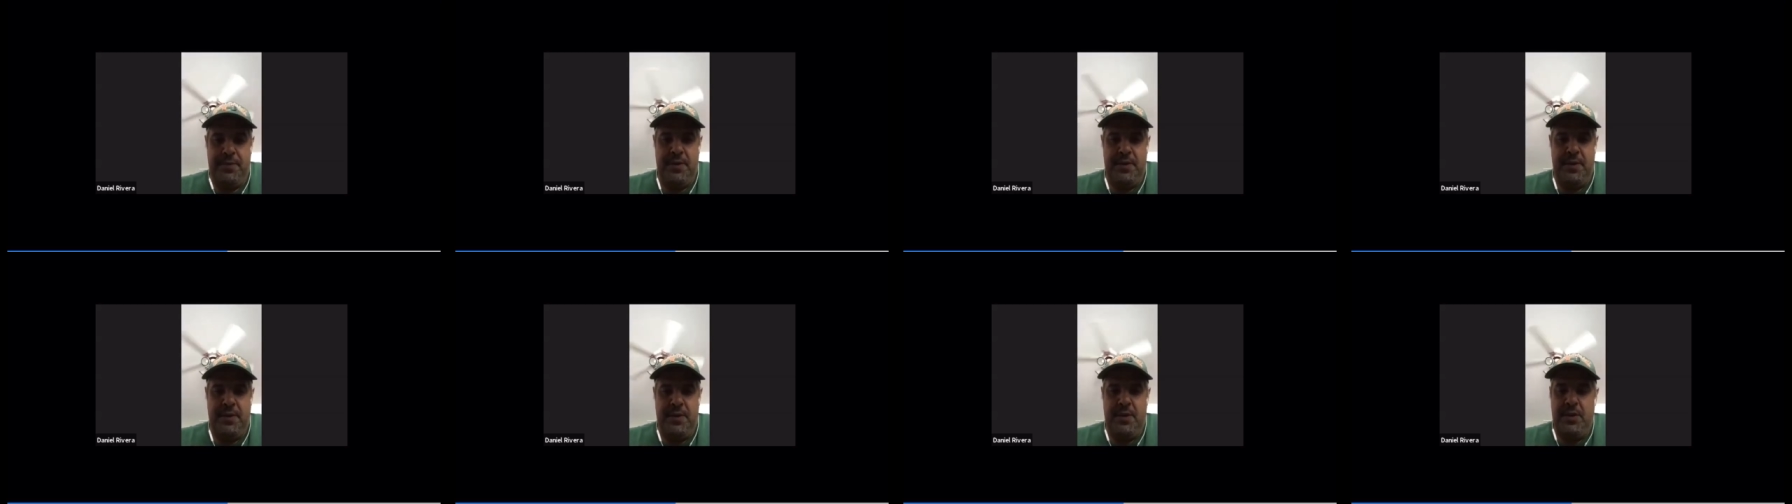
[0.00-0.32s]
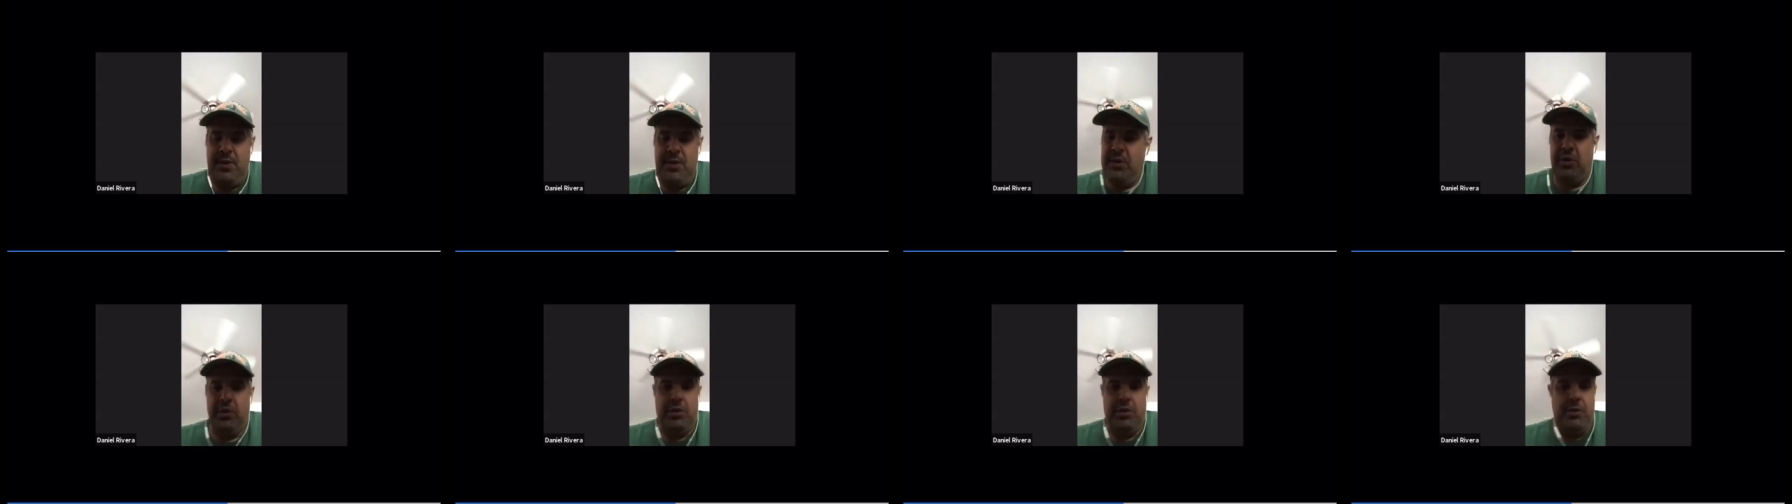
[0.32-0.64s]

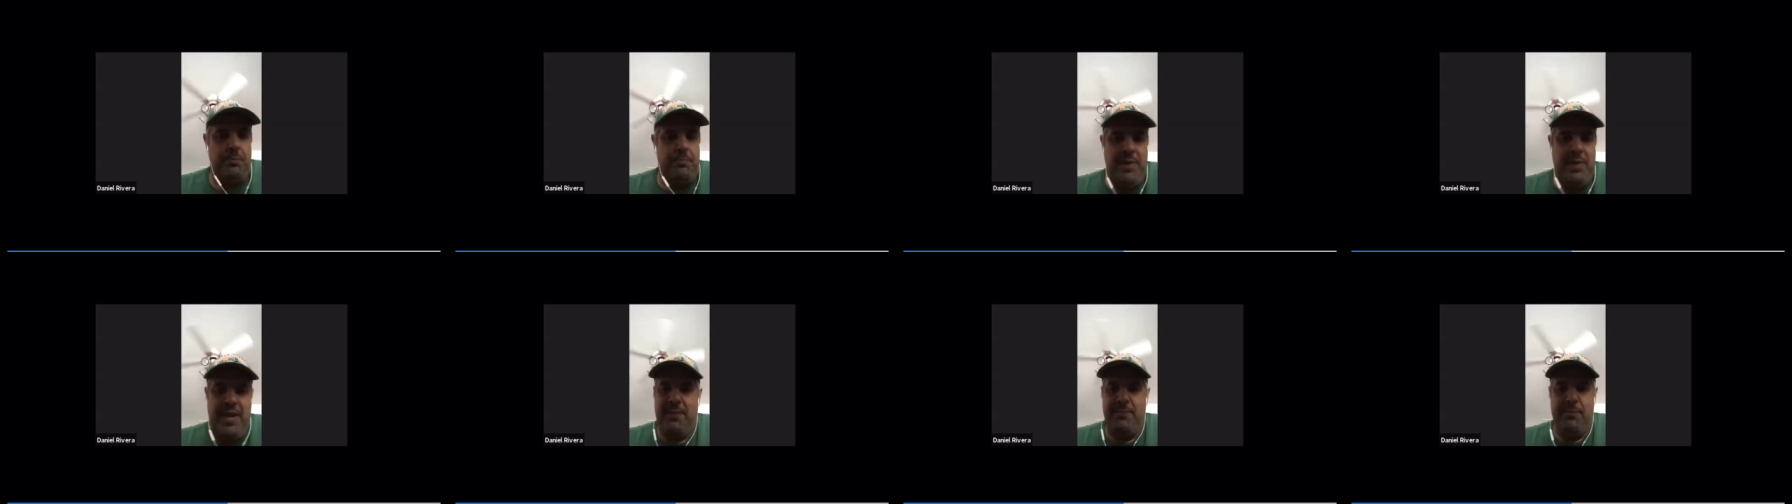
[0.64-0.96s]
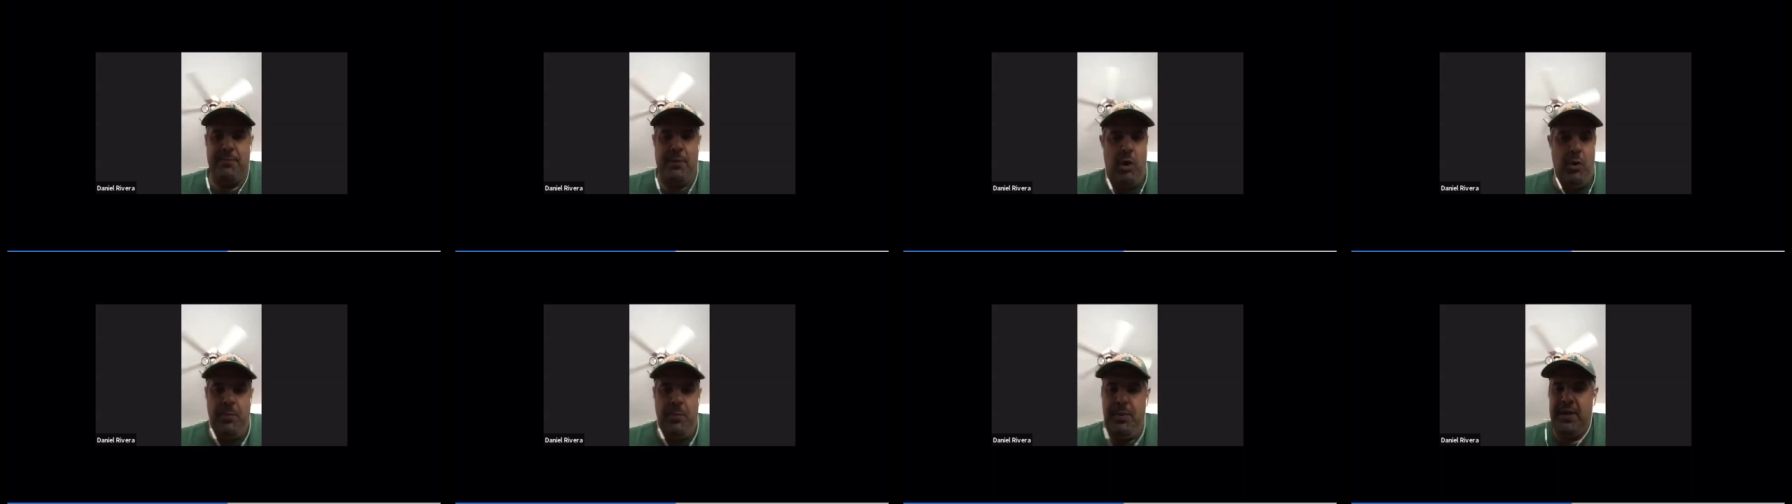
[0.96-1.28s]
So the big
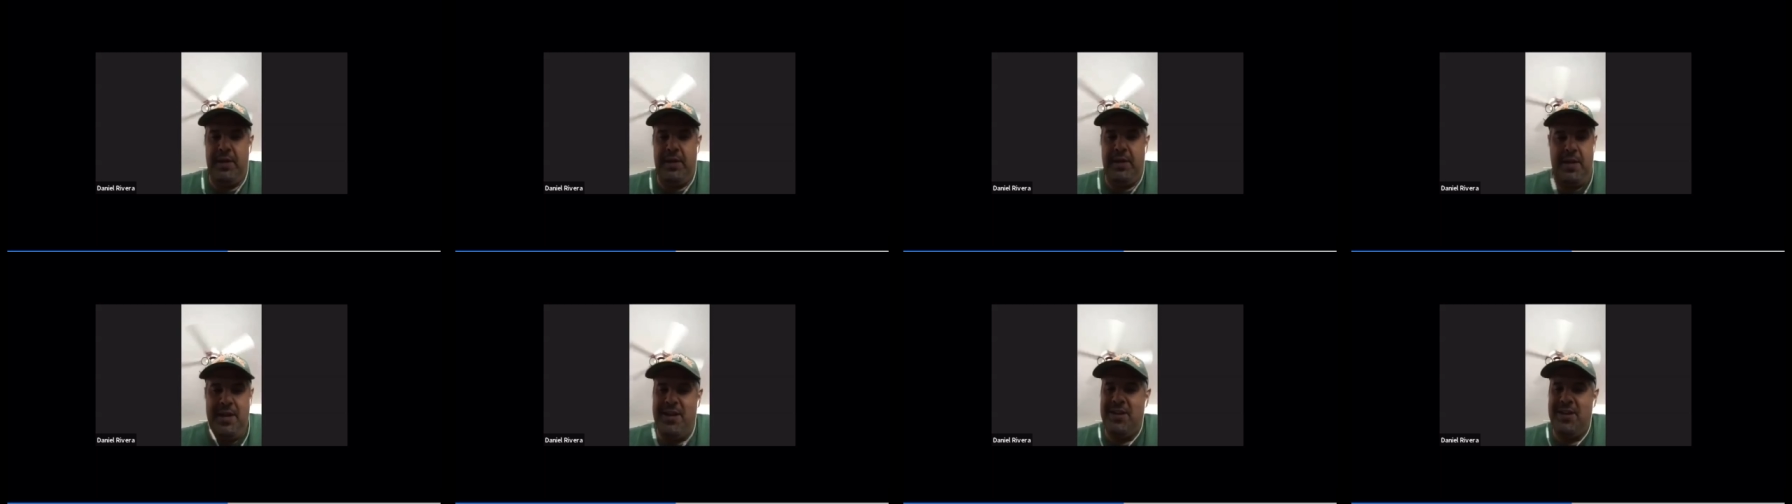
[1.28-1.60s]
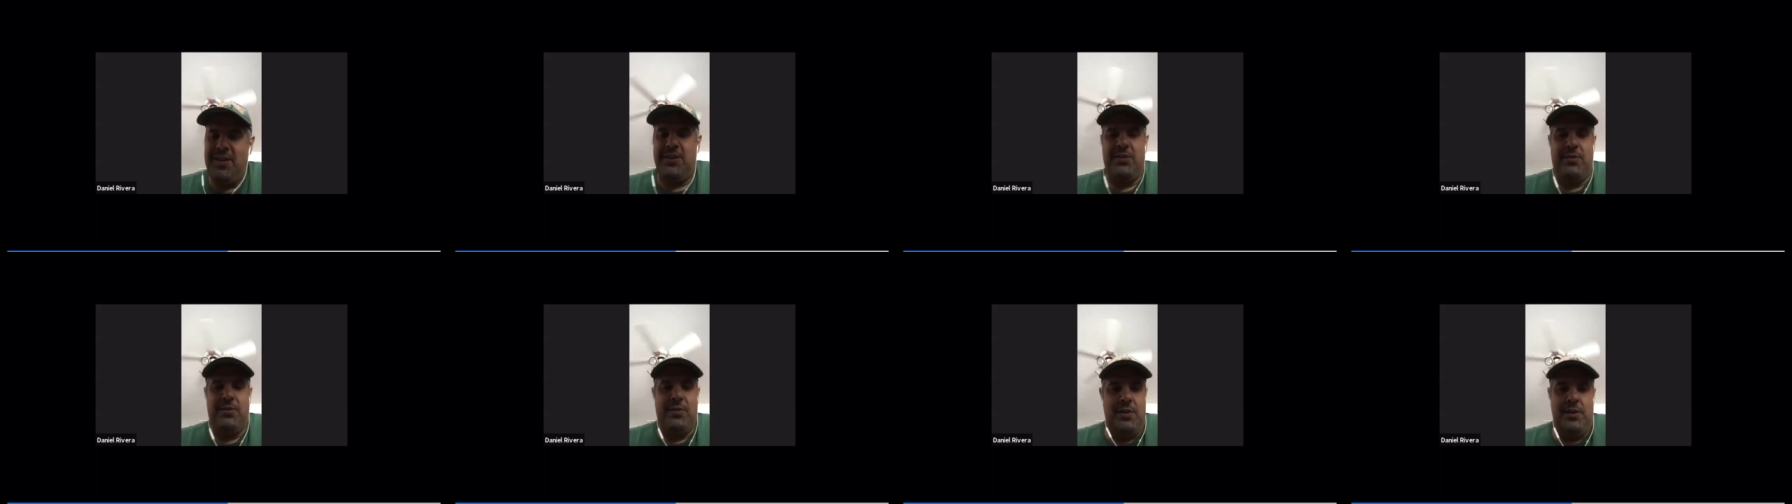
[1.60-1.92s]
moment is
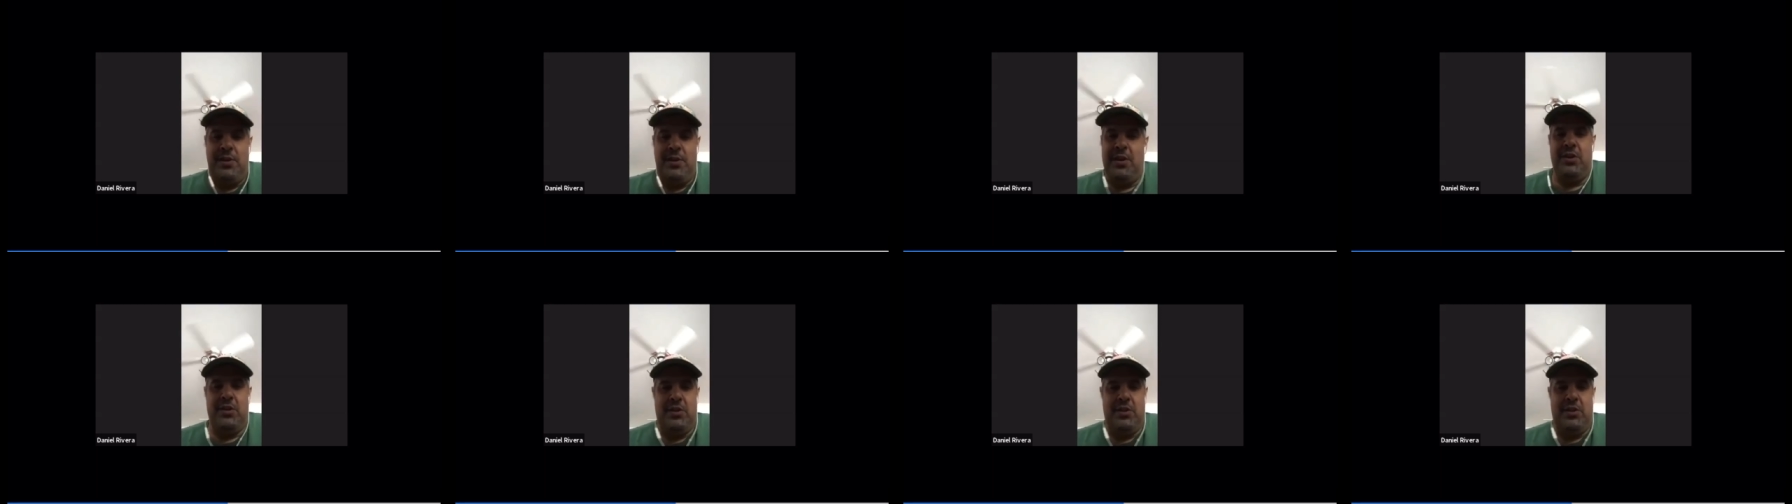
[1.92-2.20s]
this